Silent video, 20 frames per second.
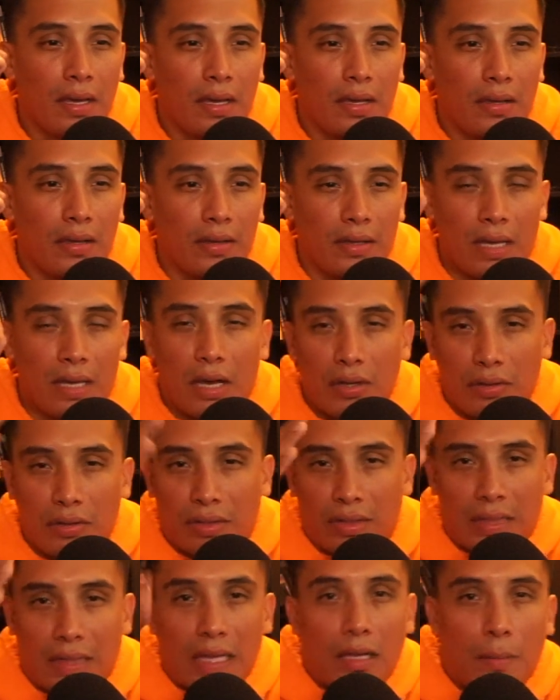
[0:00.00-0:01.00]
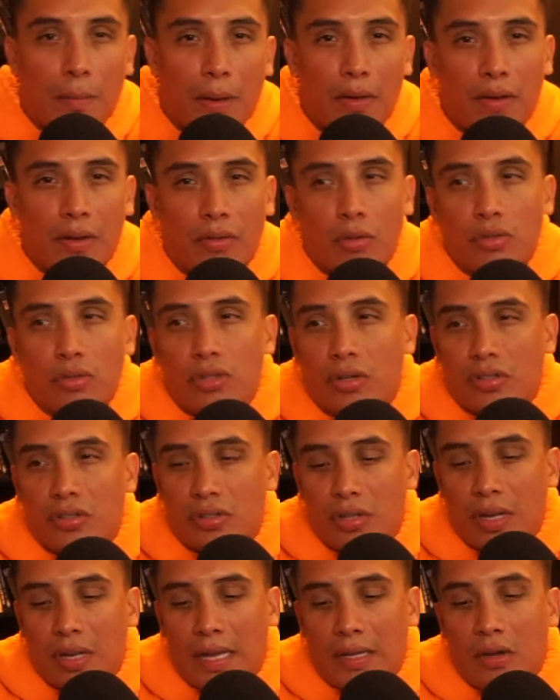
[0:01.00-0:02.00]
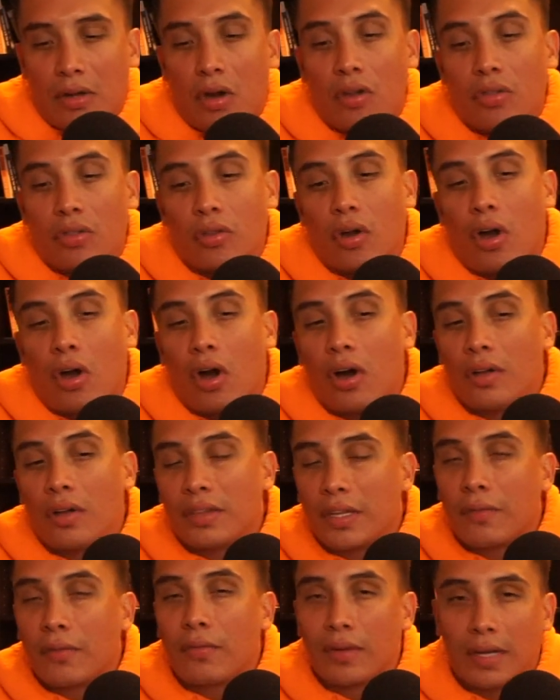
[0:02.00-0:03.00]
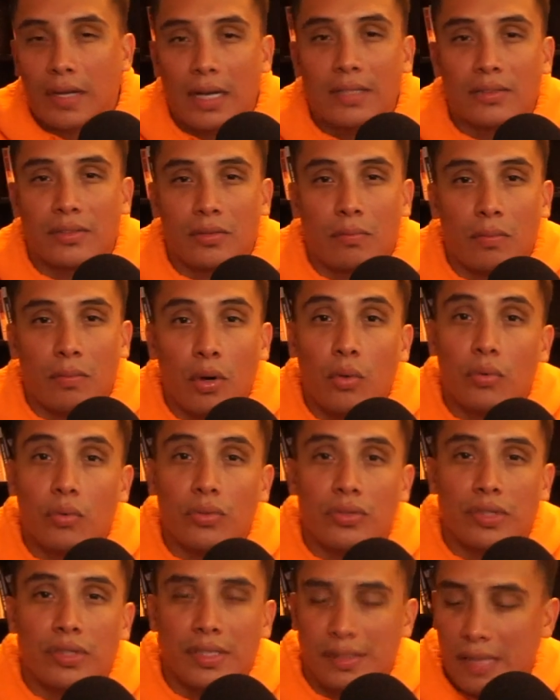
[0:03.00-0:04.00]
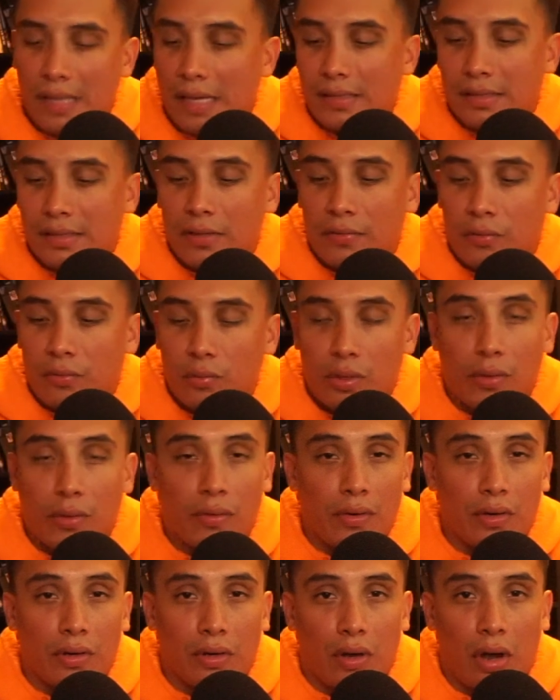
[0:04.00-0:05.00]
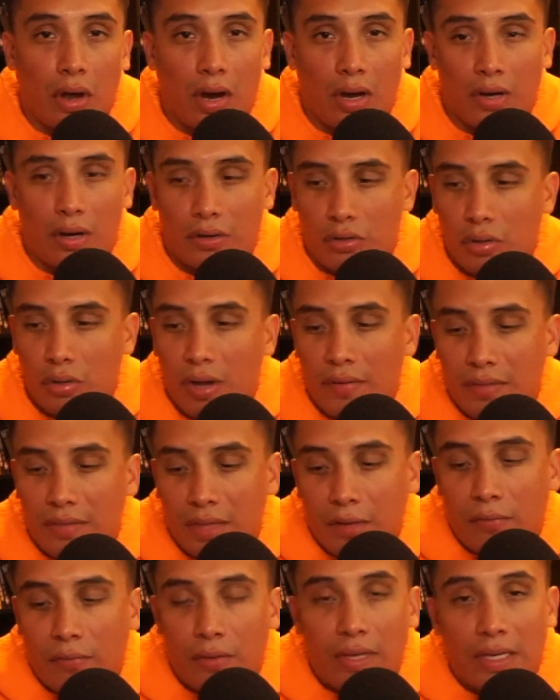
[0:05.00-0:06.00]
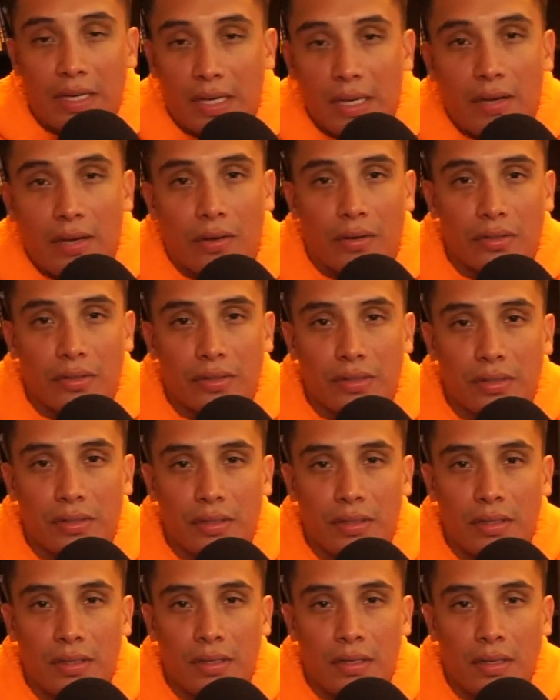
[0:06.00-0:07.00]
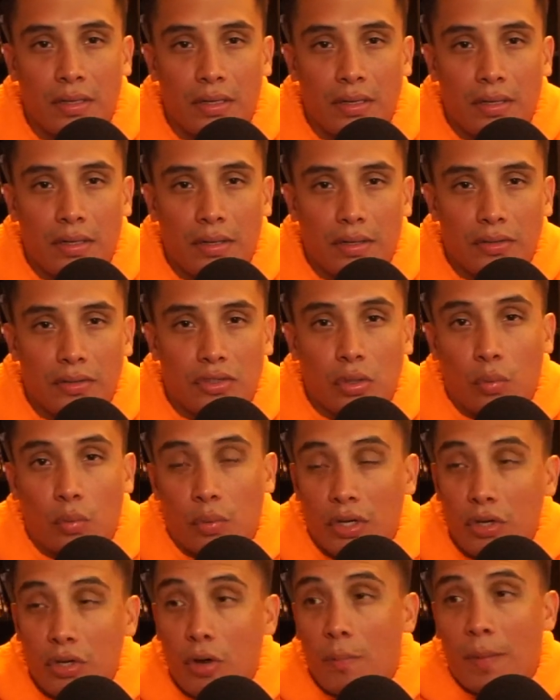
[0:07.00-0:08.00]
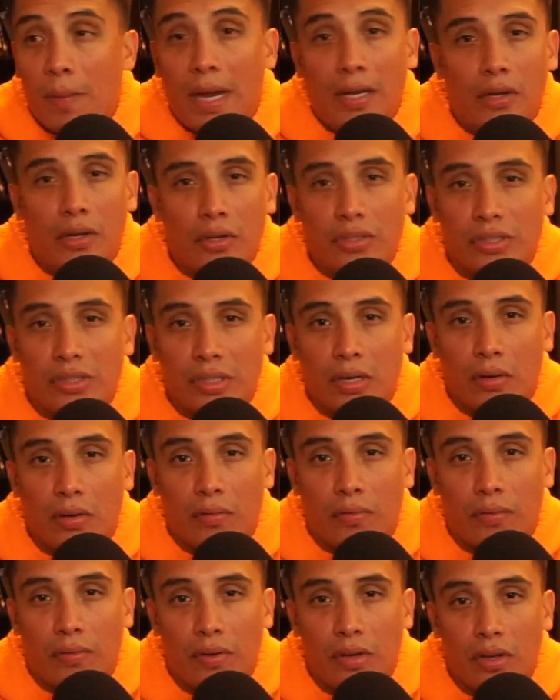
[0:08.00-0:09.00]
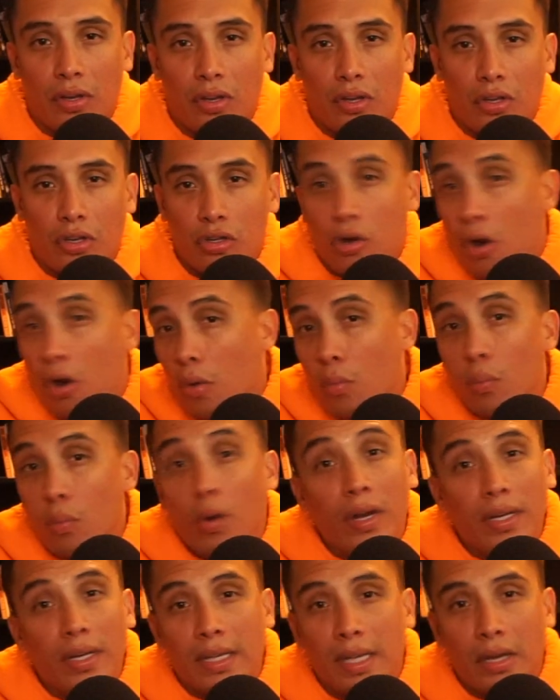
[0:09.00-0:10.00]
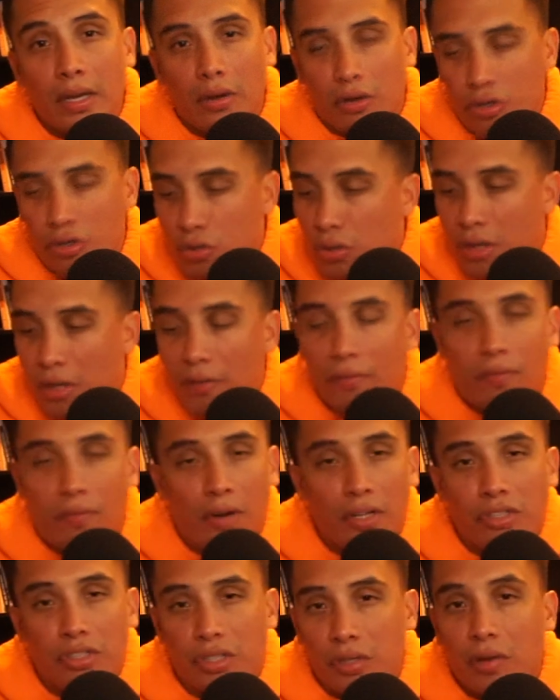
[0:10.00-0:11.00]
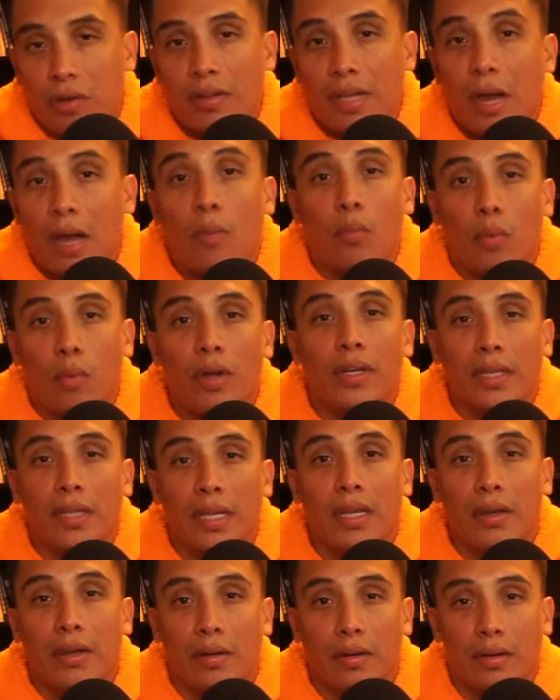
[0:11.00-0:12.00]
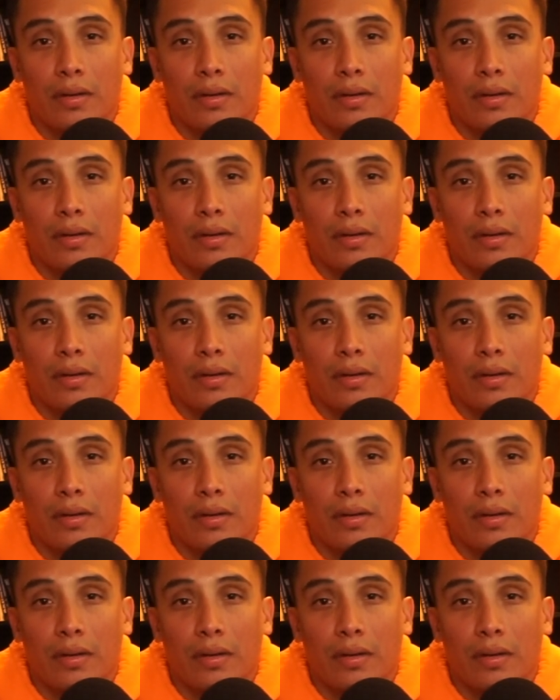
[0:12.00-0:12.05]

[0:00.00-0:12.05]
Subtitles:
now think about it. Those are like all different kinds of modes. It's as if we were in a car. You have different gears. So when you're by yourself, you're on one gear. You can function on that one gear,